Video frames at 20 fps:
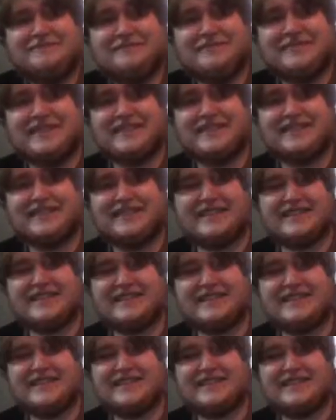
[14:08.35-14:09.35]
this isn't
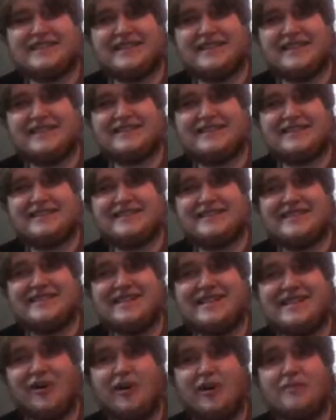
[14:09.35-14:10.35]
like a
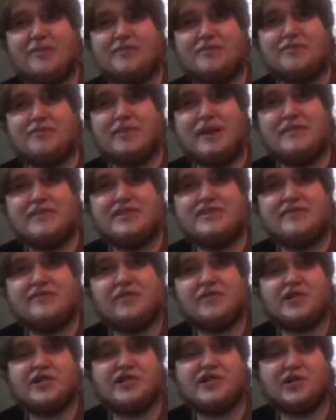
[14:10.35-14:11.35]
terrible premise for a
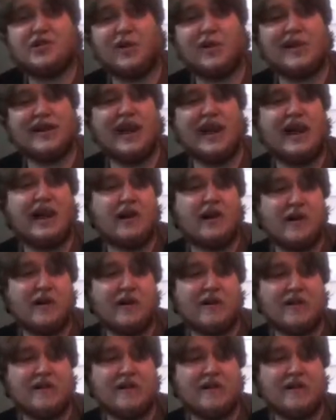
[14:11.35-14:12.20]
story at all.